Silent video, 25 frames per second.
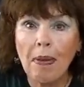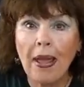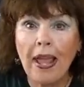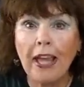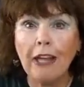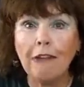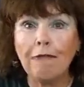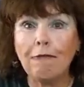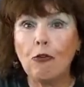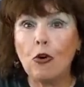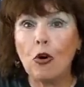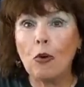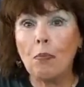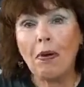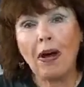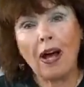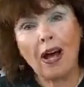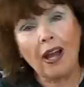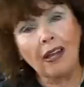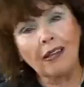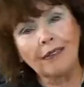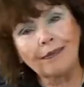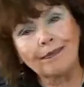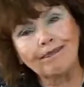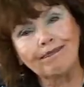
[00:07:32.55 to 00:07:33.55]
paid for
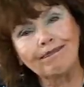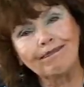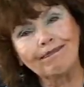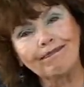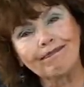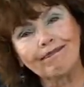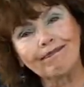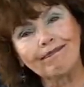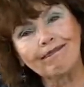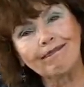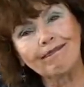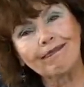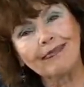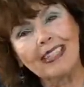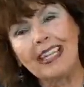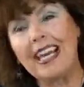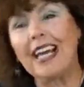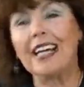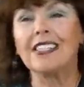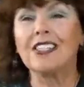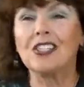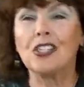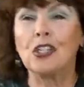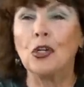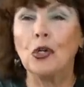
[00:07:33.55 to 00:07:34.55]
by,
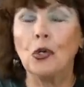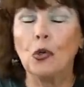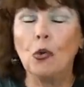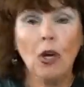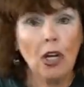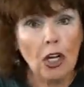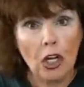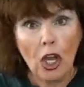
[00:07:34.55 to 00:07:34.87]
guess who?